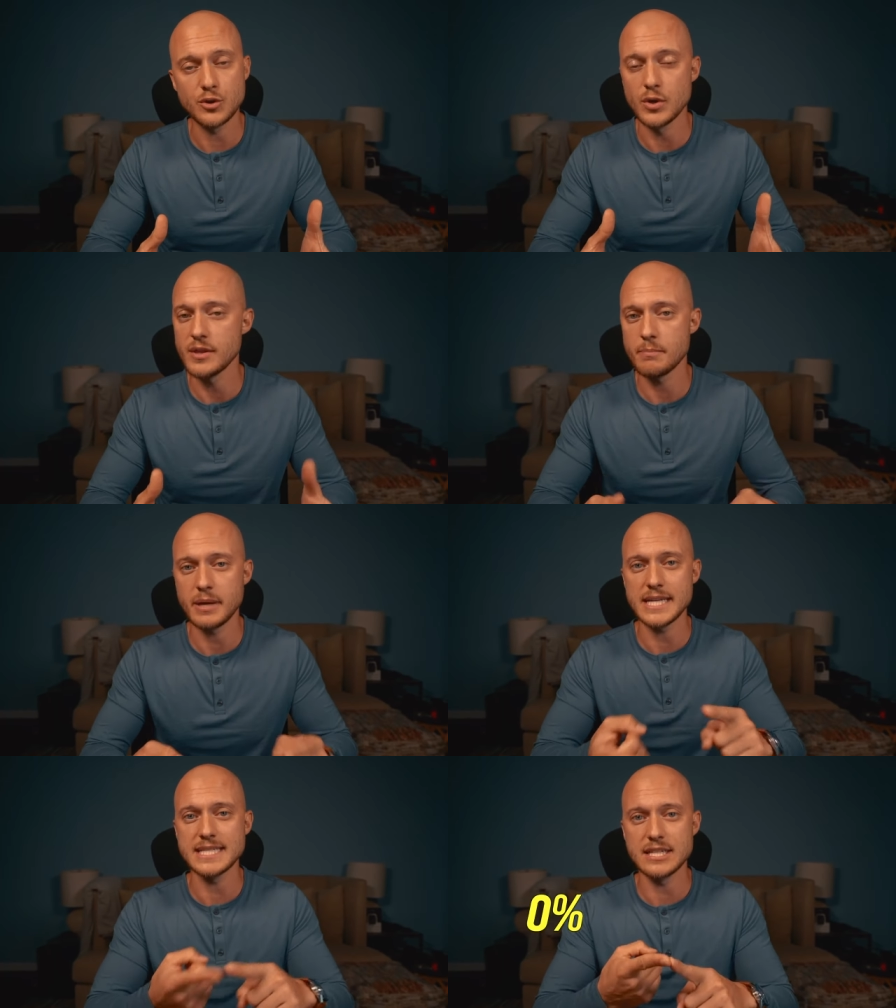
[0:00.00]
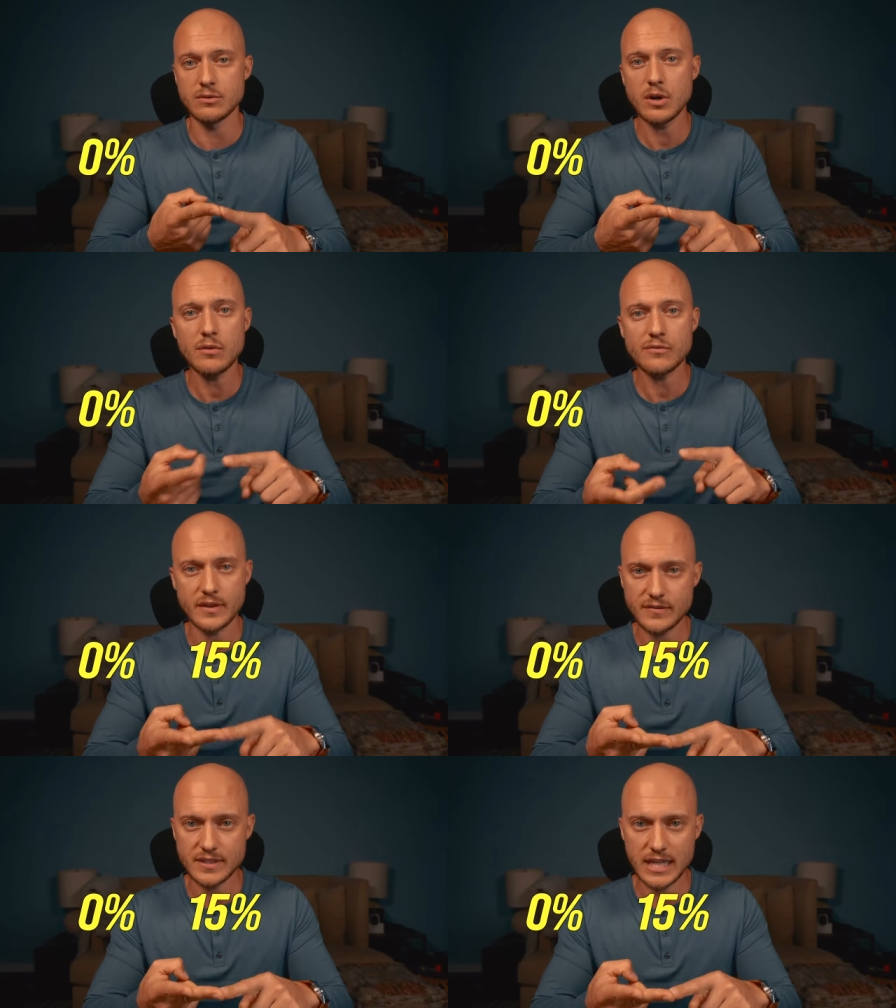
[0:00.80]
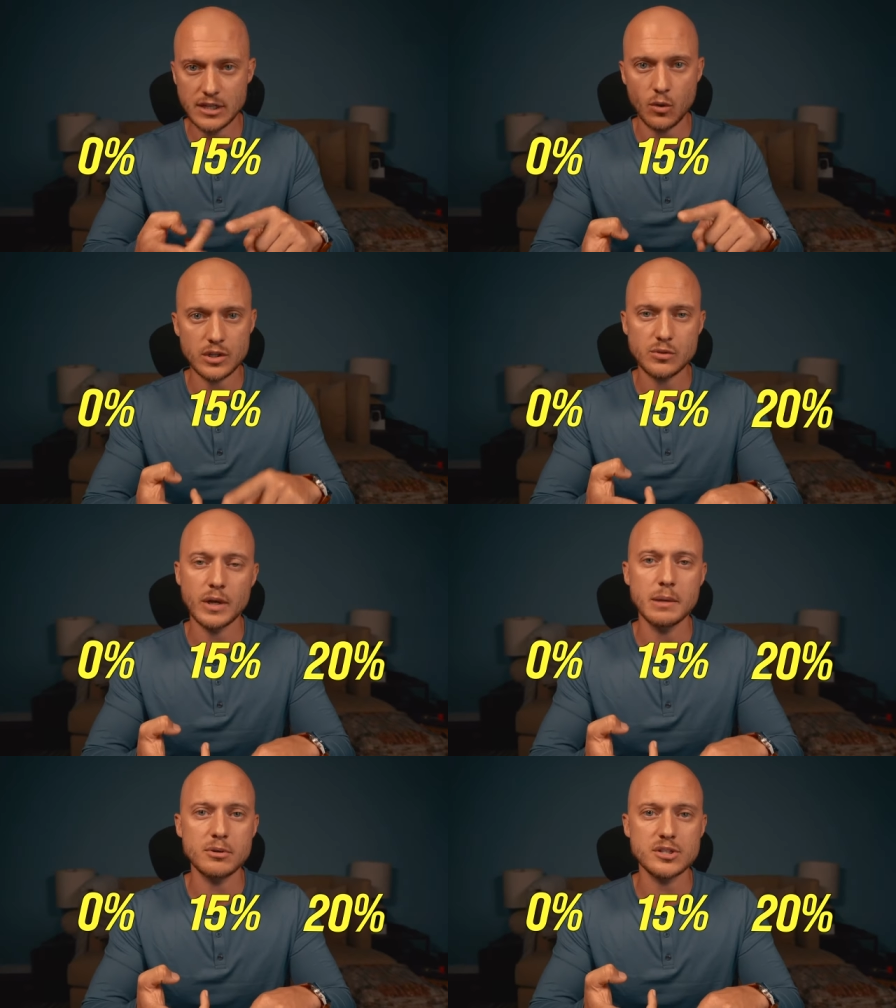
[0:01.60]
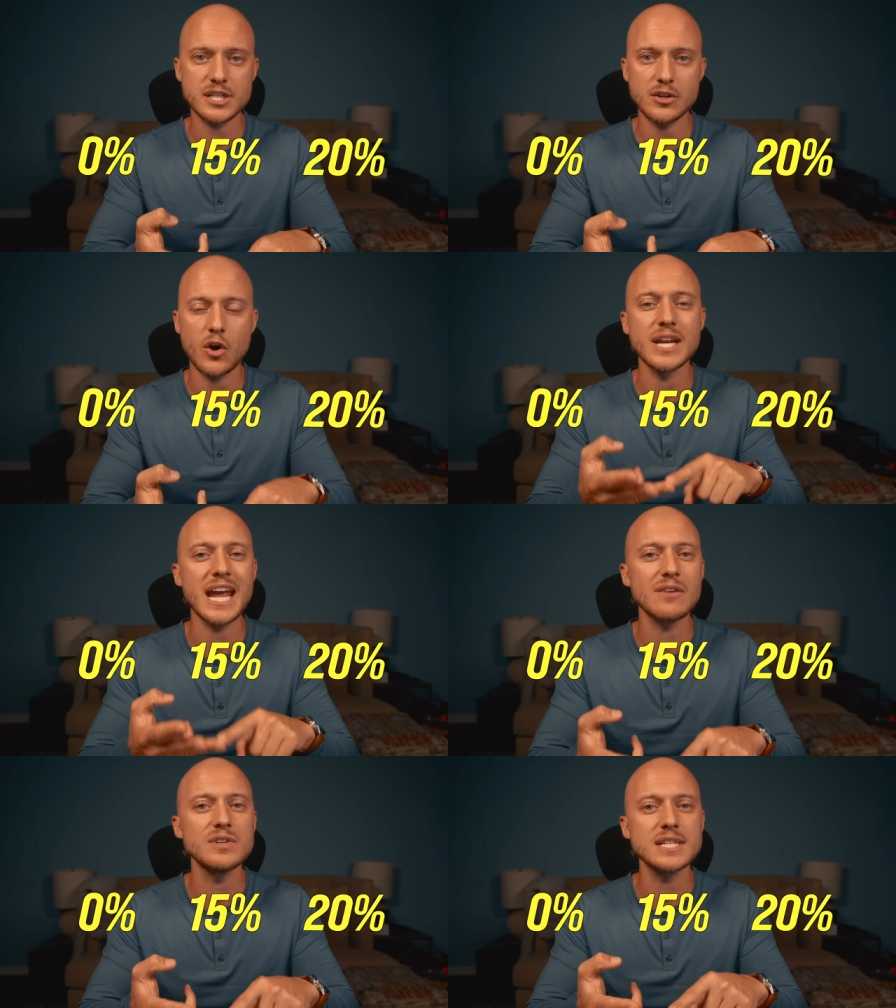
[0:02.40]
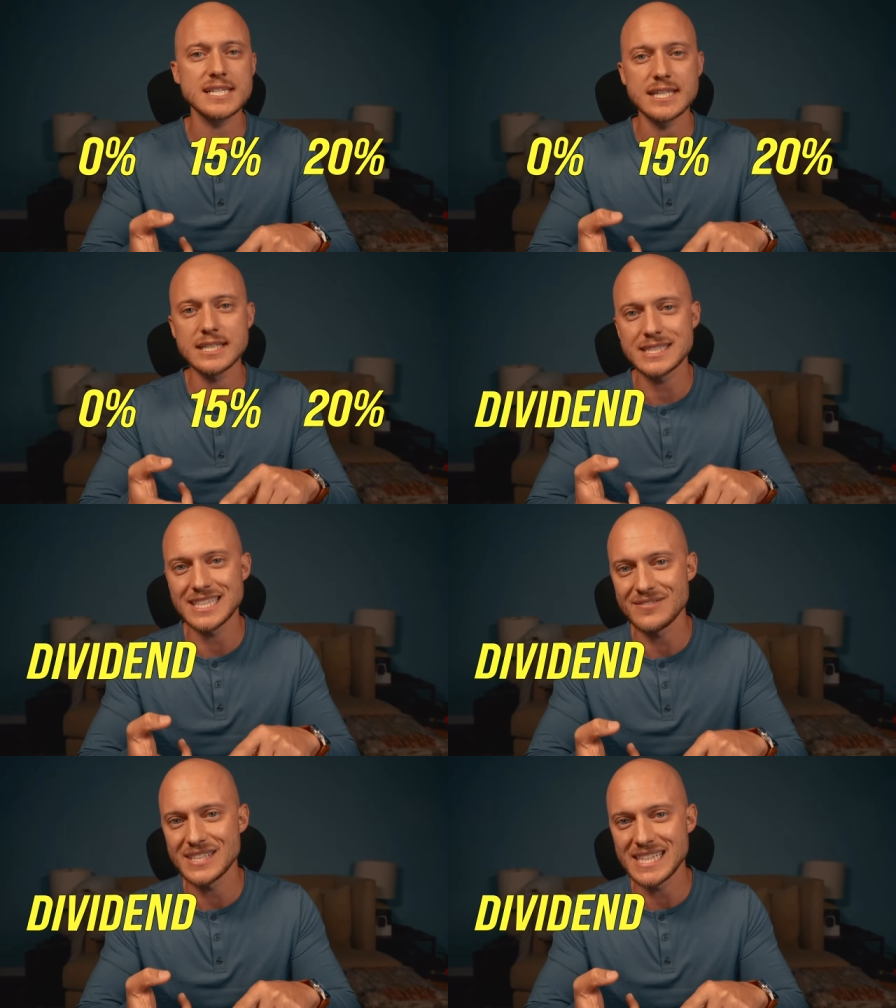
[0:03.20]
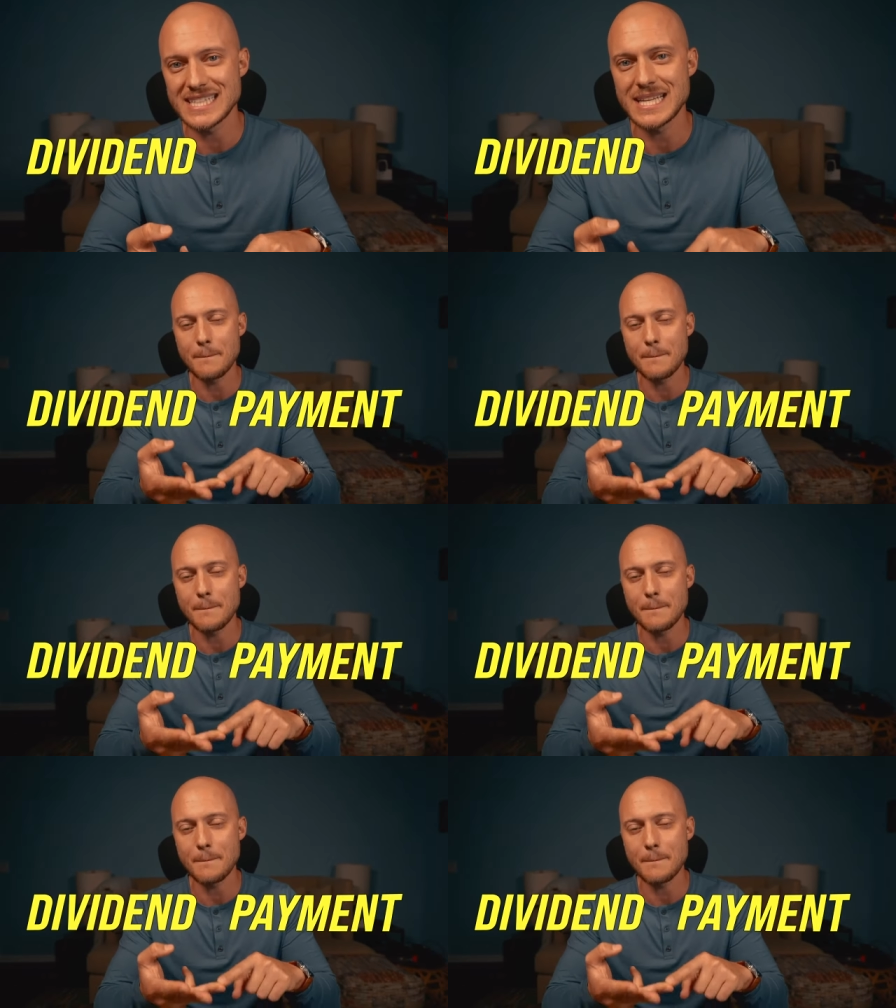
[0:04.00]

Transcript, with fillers: you either pay zero, fifteen, or twenty percent on every single dividend